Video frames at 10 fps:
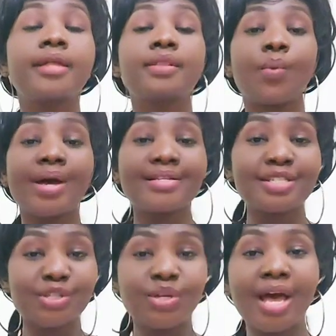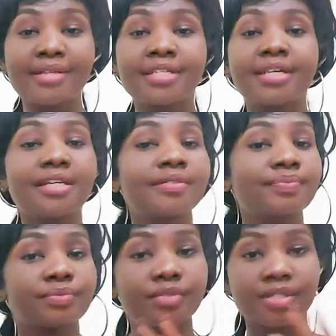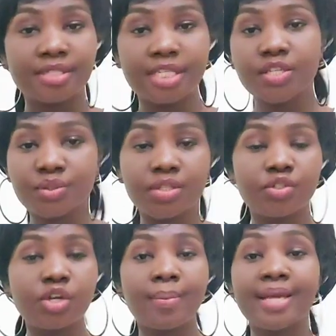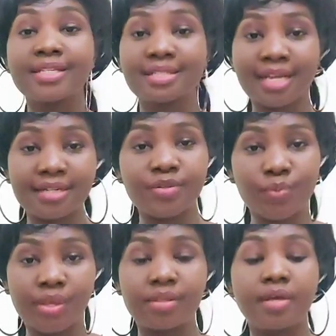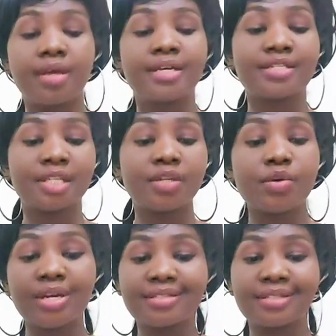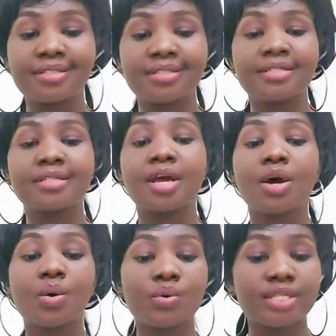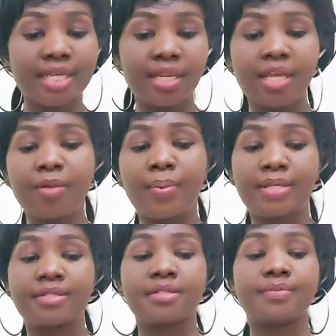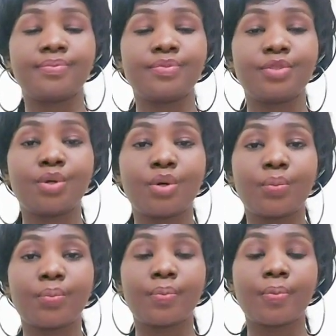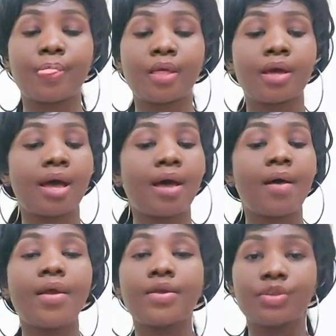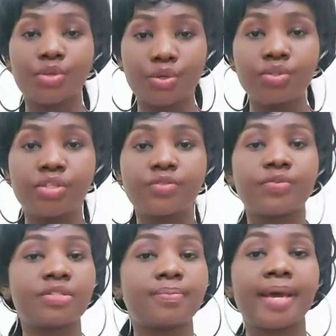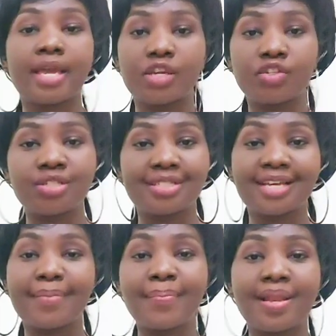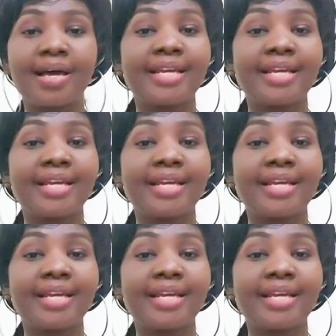The ones in Uganda, stick to the job I started with, general assistant, hotel helpers. You know, you just visit my agent in Kampala